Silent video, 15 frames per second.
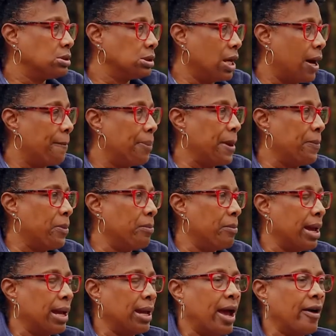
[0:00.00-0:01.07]
some people
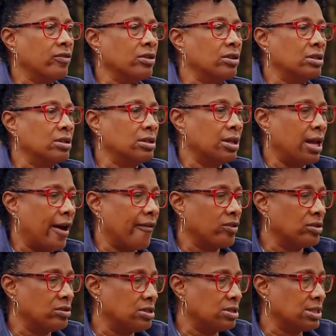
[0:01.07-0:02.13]
may have to
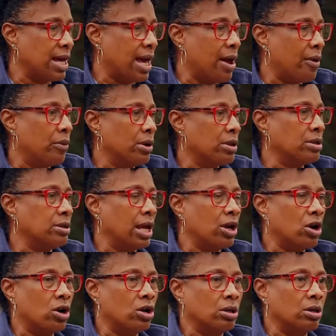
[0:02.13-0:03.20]
decide whether they're
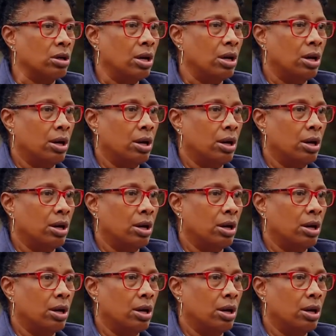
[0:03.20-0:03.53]
gonna